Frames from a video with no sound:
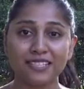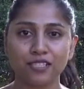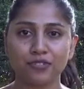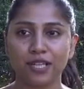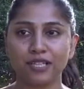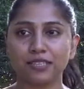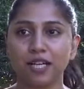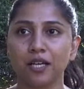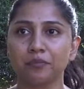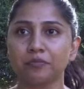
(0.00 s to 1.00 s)
This grant,
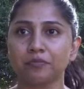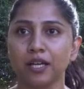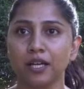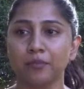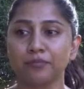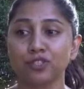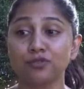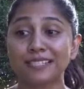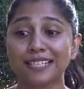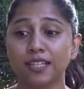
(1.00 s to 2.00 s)
I am
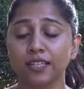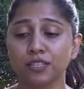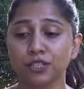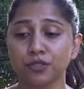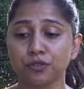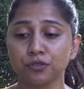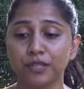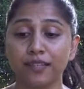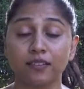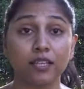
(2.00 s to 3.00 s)
using it to
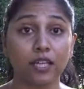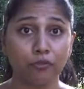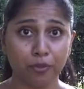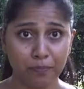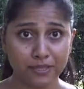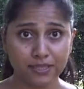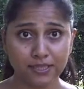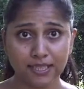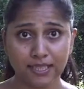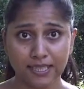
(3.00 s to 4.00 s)
get the equipment
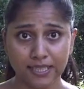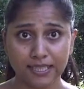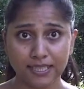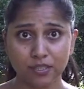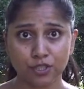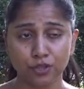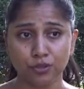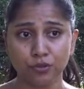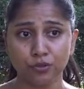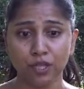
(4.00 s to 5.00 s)
that I need
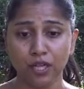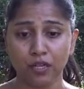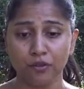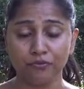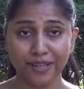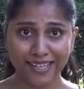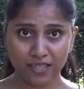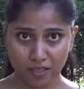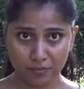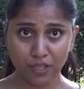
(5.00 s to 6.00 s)
to
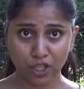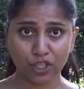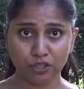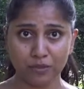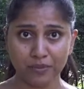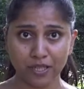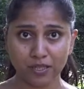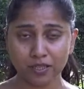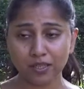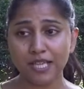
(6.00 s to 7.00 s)
find a molecular
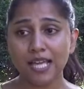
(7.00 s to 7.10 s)
marker.